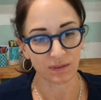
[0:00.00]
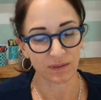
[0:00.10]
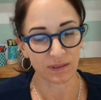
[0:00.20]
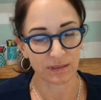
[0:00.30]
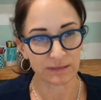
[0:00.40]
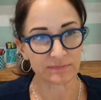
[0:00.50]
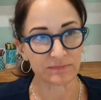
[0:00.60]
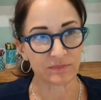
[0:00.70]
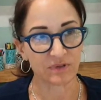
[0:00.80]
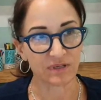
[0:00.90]

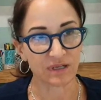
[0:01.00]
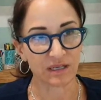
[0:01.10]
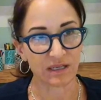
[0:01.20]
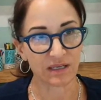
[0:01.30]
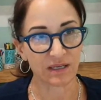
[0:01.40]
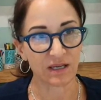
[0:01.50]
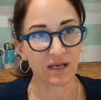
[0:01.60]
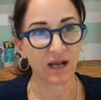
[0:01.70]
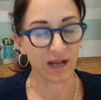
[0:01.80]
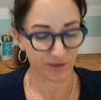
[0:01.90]

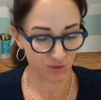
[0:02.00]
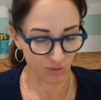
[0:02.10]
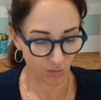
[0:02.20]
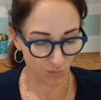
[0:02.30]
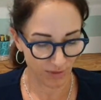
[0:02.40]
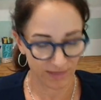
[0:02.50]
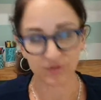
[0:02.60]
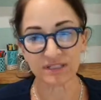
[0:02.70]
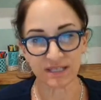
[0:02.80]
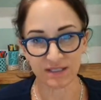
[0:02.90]
I knew when
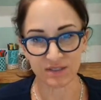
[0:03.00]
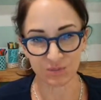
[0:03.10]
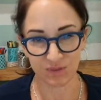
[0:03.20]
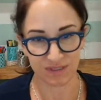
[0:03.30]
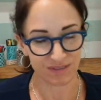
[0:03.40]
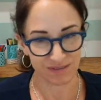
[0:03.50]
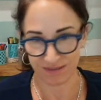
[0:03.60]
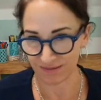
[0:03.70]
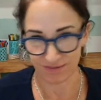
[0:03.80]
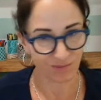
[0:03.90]
every test was
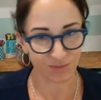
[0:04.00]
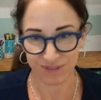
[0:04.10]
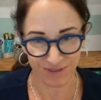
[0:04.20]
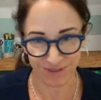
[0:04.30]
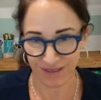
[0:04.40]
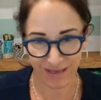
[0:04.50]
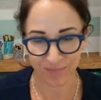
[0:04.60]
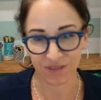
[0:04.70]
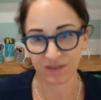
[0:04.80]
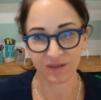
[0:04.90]
going to
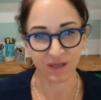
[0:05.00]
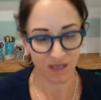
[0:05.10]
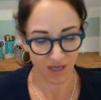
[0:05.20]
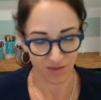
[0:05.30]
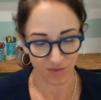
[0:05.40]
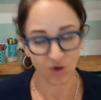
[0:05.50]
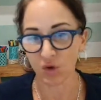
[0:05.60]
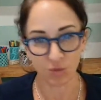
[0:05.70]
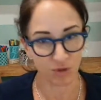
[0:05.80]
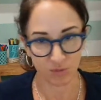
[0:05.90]
happen, the
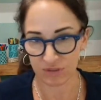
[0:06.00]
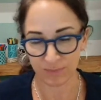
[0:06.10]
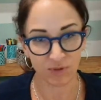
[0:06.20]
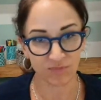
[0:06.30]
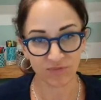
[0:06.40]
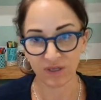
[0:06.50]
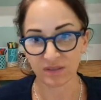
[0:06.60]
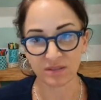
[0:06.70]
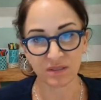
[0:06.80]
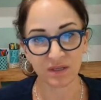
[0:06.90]
homework was
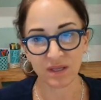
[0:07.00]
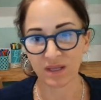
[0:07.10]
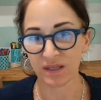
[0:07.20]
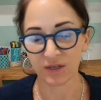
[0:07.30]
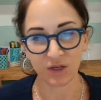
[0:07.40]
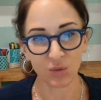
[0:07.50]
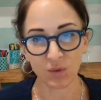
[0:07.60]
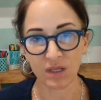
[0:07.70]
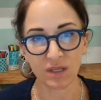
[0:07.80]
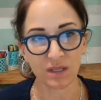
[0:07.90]
perfect. The
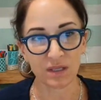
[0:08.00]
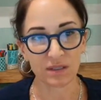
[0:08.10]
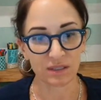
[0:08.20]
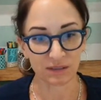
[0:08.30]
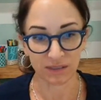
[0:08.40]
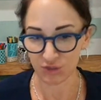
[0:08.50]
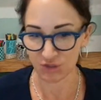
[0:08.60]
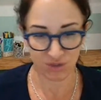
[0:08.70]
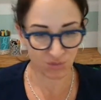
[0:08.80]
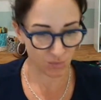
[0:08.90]
lunches